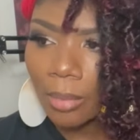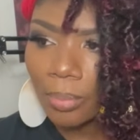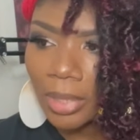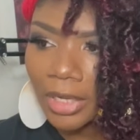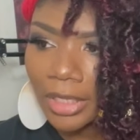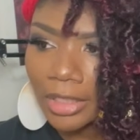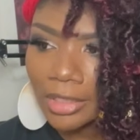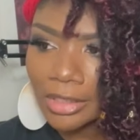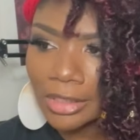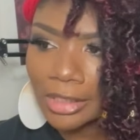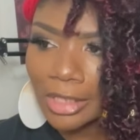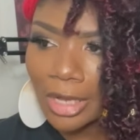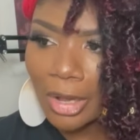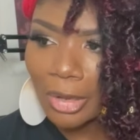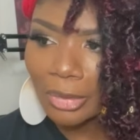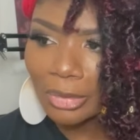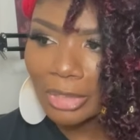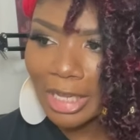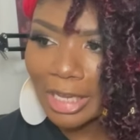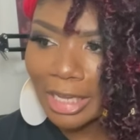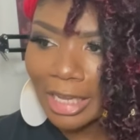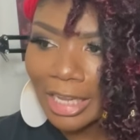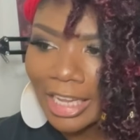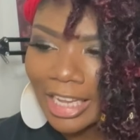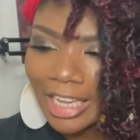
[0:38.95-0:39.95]
pick a song
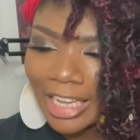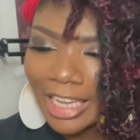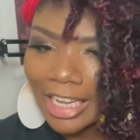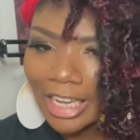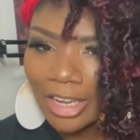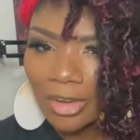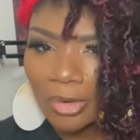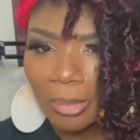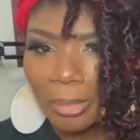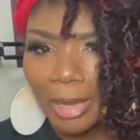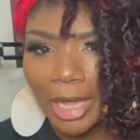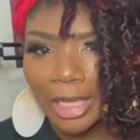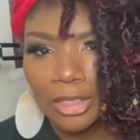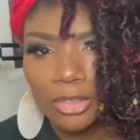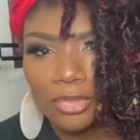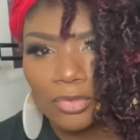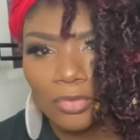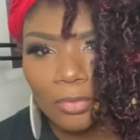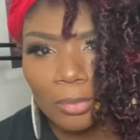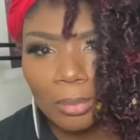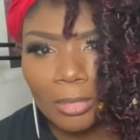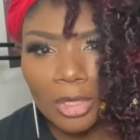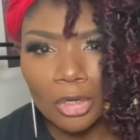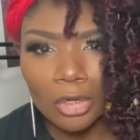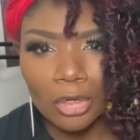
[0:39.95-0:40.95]
that everybody's
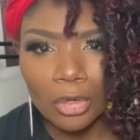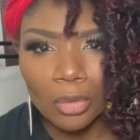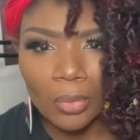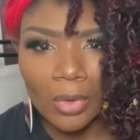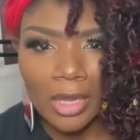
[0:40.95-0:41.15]
familiar